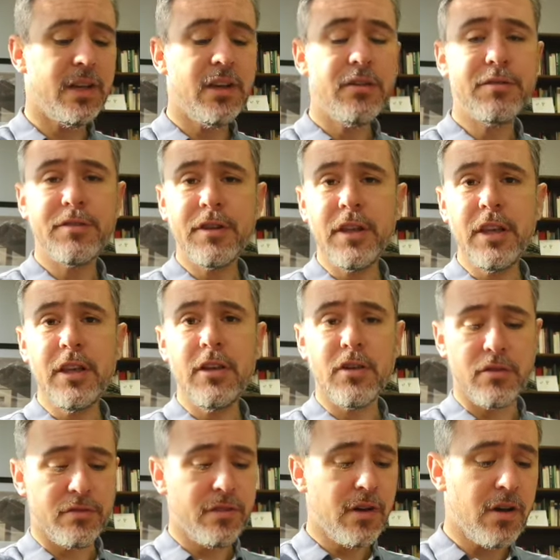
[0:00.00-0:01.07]
flee
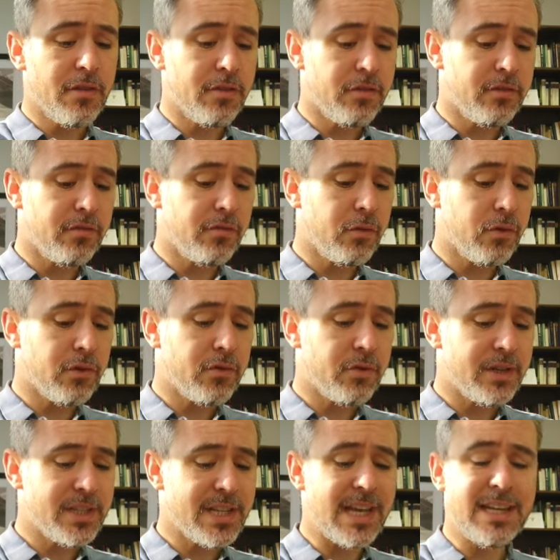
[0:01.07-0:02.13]
your father's
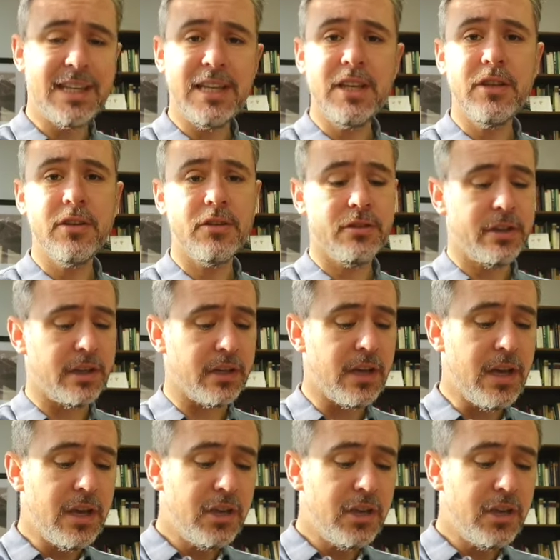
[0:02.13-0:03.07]
fortress, and yielding,